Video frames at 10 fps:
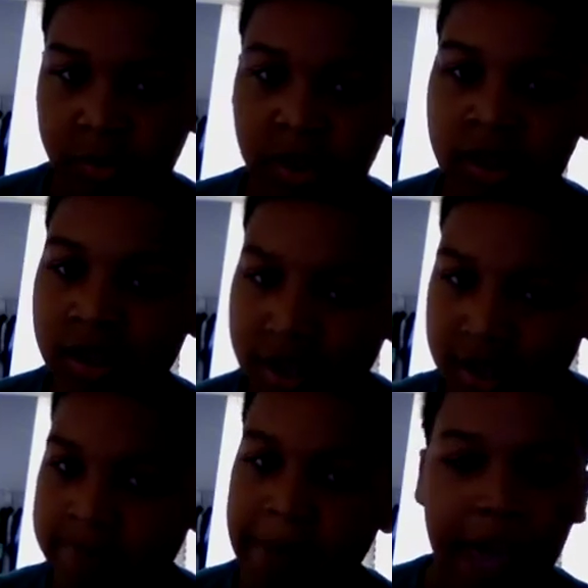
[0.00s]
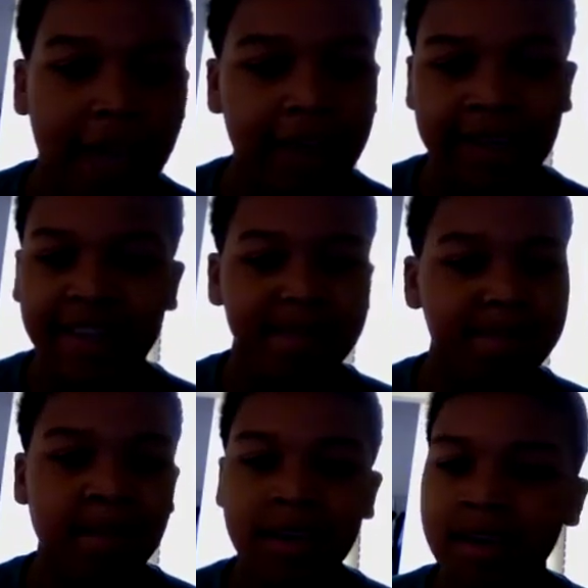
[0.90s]
with his back and
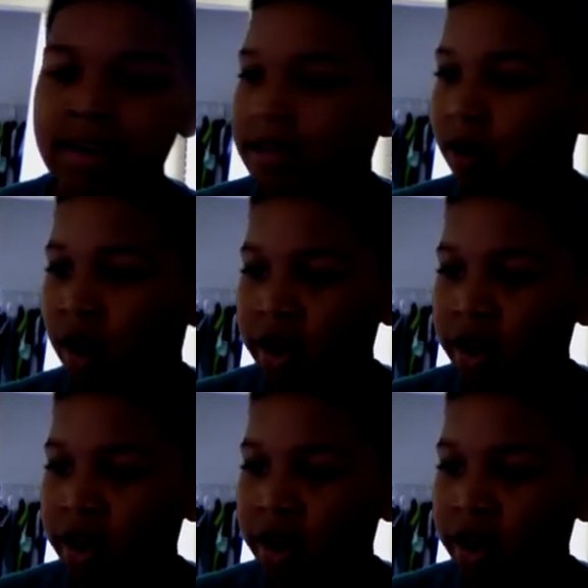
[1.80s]
all